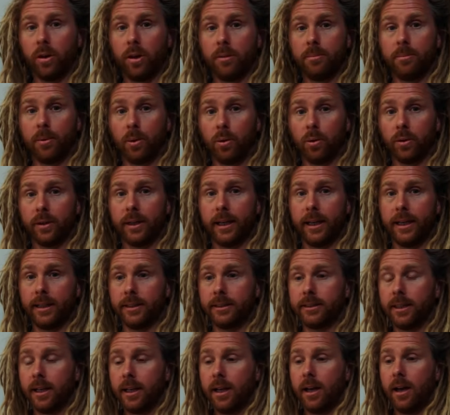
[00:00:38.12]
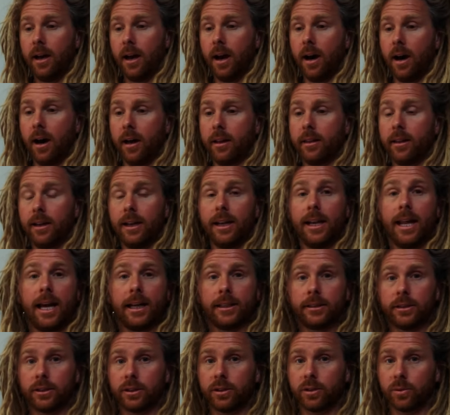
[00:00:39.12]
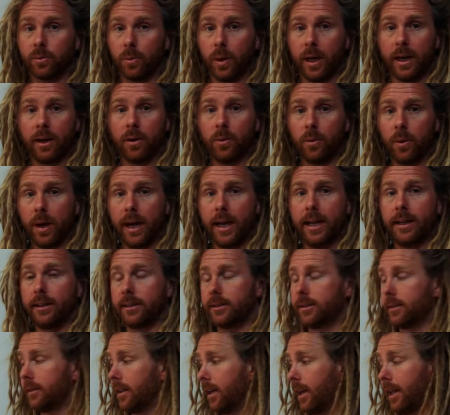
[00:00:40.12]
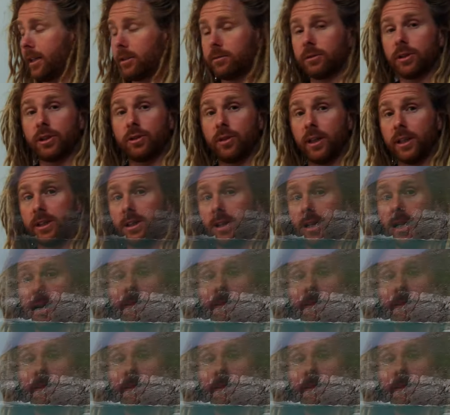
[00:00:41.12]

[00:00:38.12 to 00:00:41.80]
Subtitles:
the board is, the less swing weight, the less restriction